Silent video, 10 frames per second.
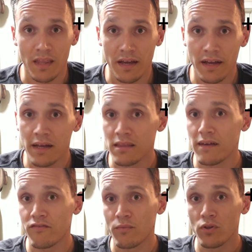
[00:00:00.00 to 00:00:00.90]
I got
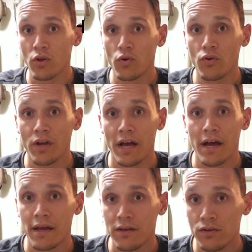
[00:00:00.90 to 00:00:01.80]
that from a local
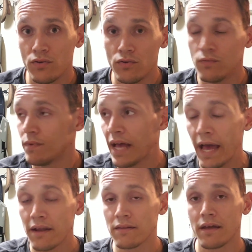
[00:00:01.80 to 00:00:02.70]
guy who
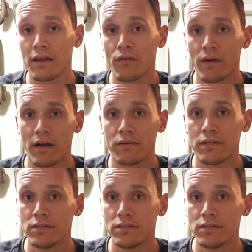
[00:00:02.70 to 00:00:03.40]
had it laying around.